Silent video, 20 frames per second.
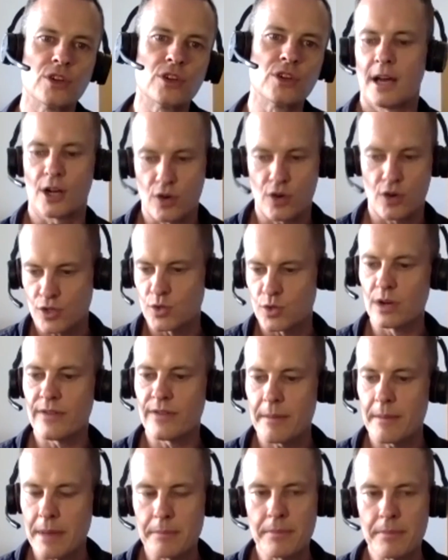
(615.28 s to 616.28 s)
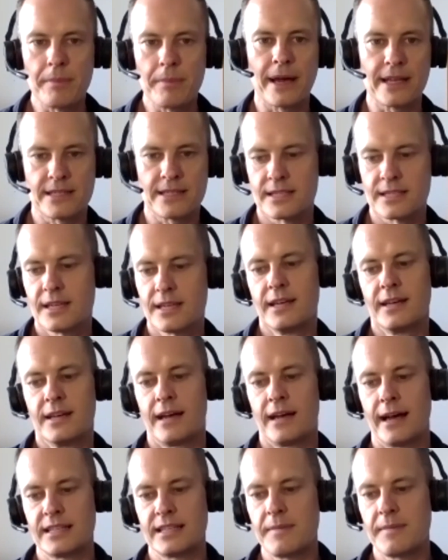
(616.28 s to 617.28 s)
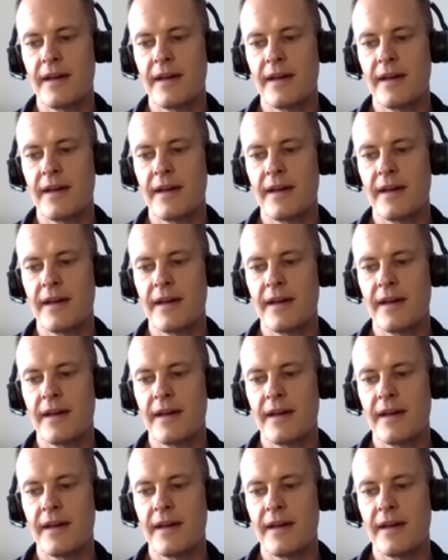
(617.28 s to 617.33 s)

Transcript: across all of our member base, it's